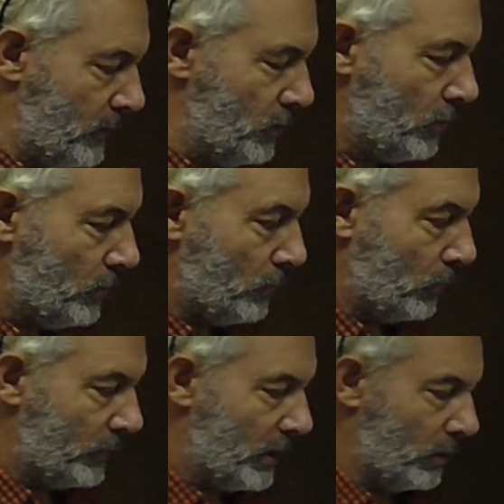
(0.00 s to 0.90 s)
You
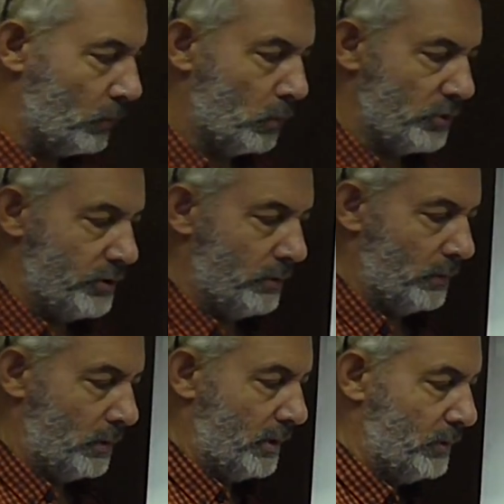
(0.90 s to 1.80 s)
will know what
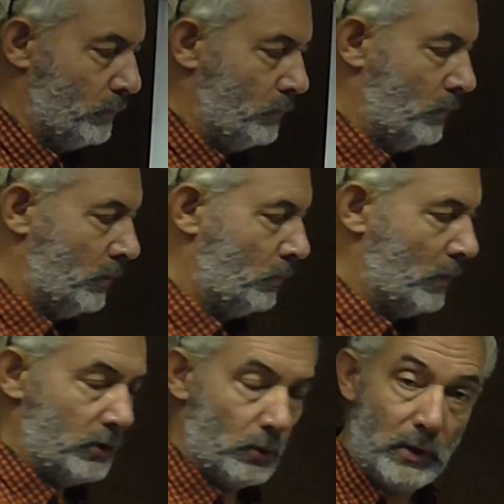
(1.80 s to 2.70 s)
you're like
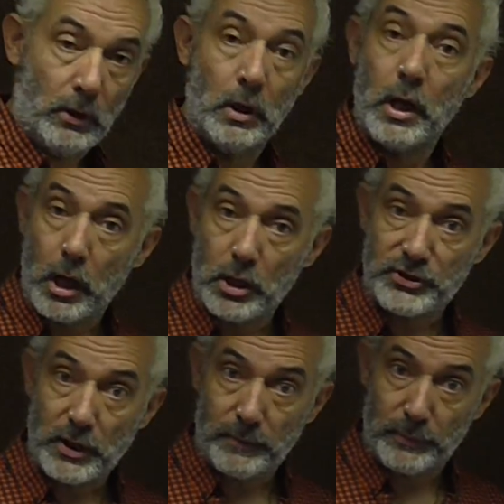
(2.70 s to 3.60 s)
when you're well.
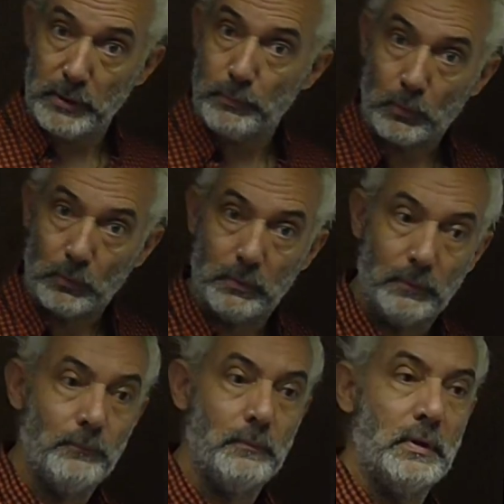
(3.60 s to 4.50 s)
Ask other people.
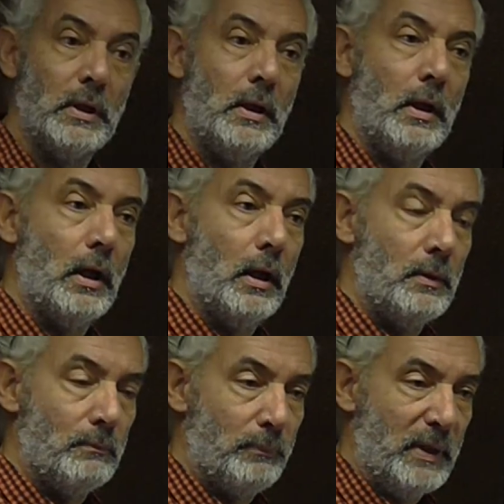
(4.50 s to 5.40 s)

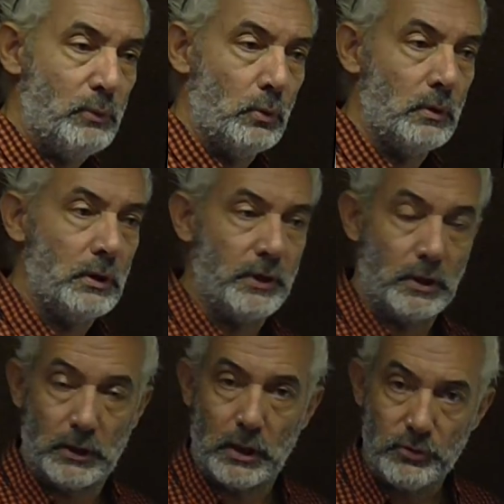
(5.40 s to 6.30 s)
People that
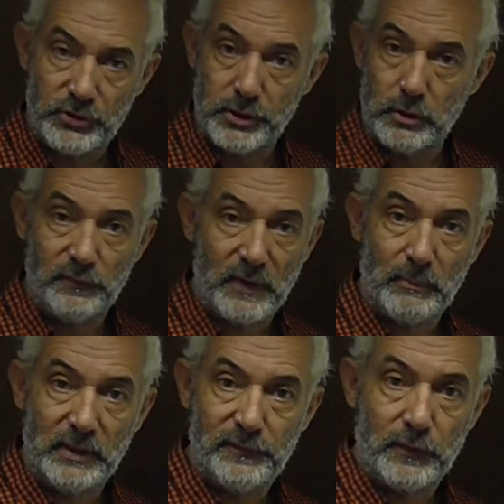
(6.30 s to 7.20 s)
are close to you,
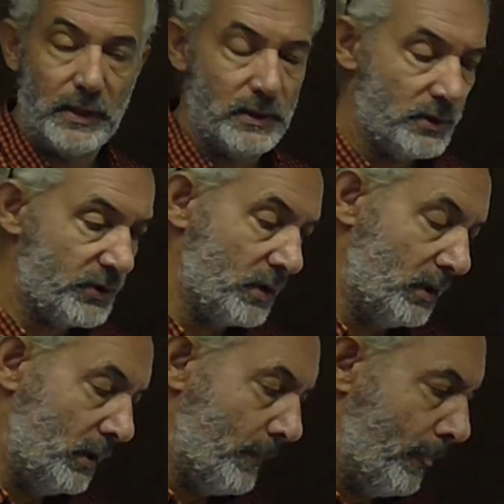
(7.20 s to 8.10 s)
family, friends,
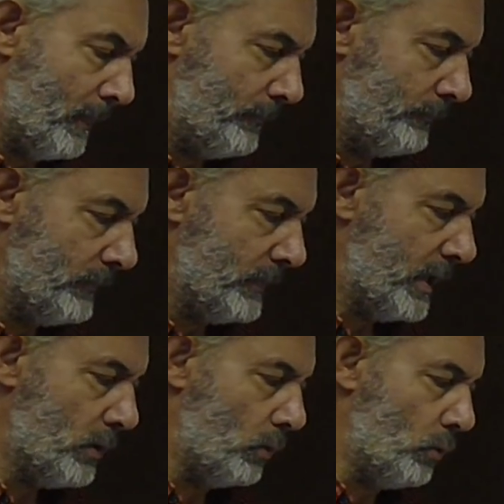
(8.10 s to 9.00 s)

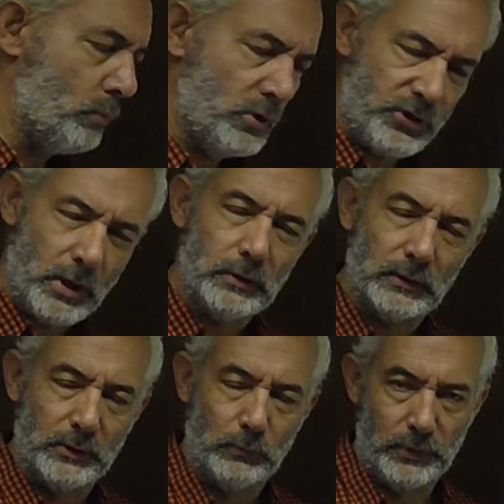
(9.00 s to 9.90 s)
they almost
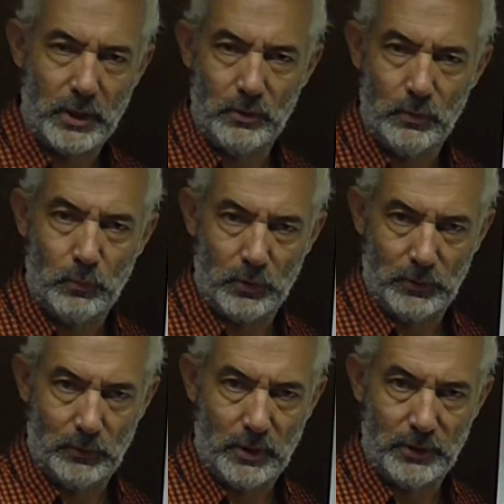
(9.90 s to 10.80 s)
certainly will know what
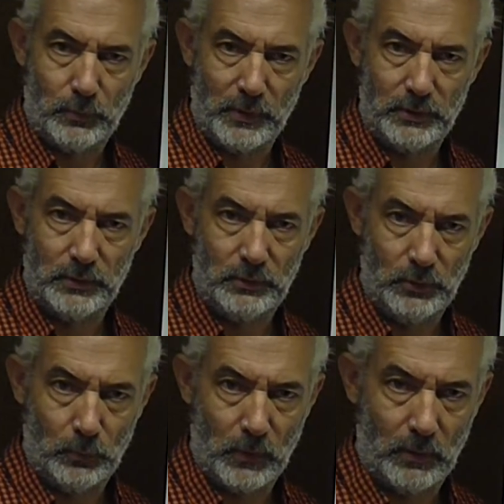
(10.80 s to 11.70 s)
you're like when
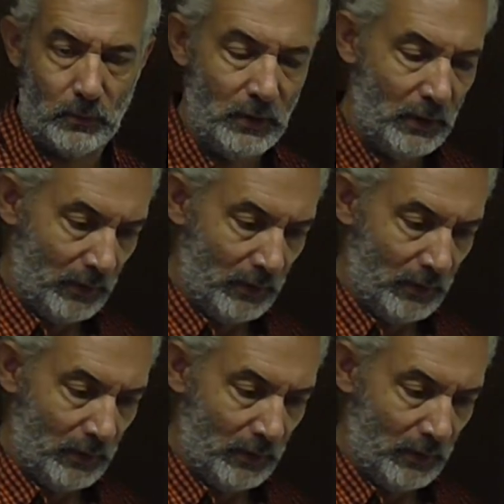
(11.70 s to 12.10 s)
you're well.